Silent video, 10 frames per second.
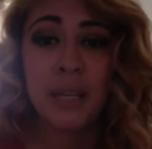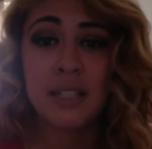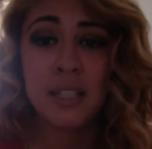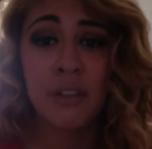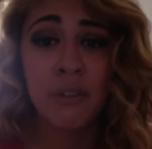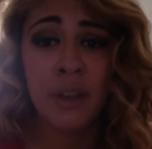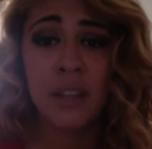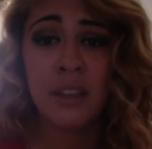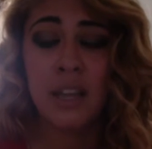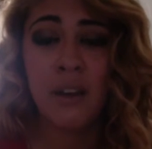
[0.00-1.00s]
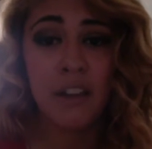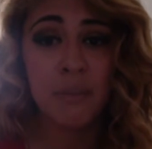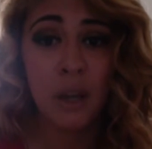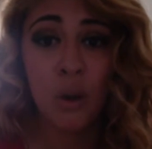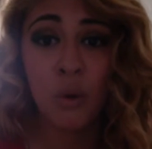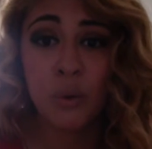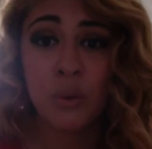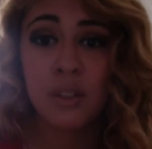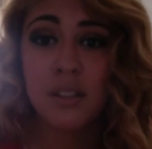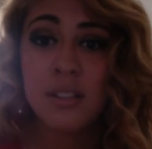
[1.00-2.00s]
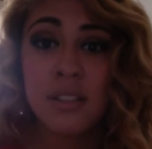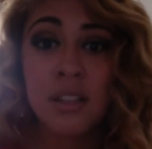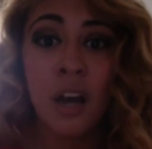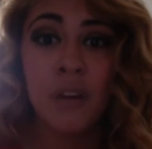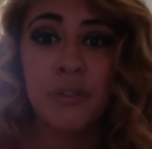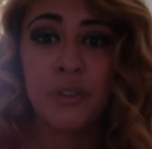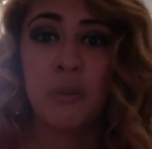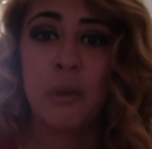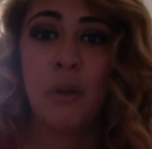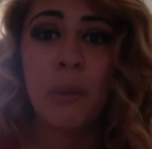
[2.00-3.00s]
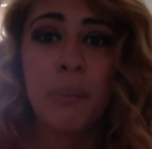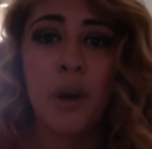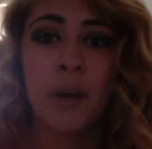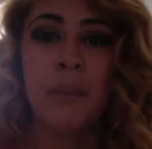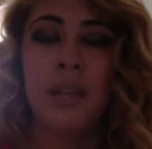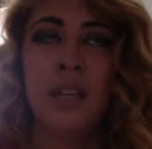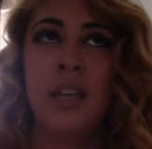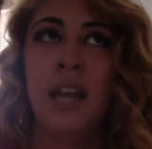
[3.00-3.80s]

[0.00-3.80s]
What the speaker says: to live with, and now I have my own stuff, you know, my own apartment.